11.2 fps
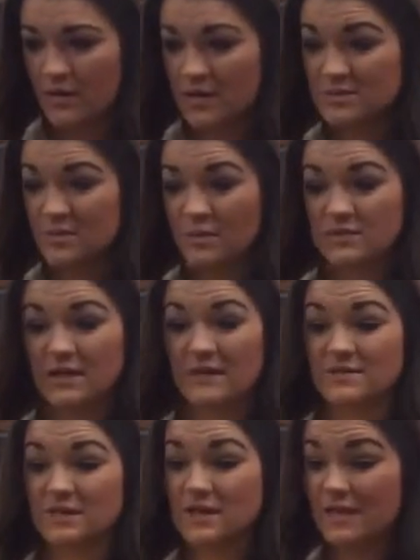His mom's going to have
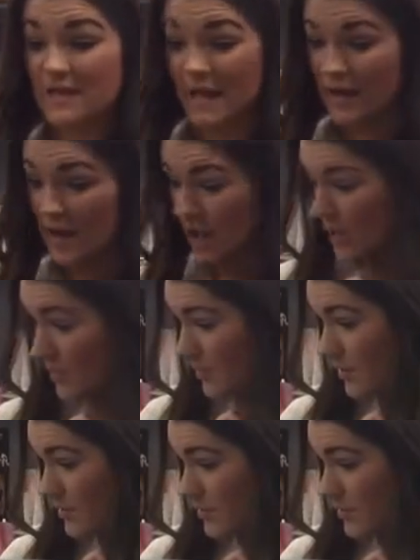to clean that up.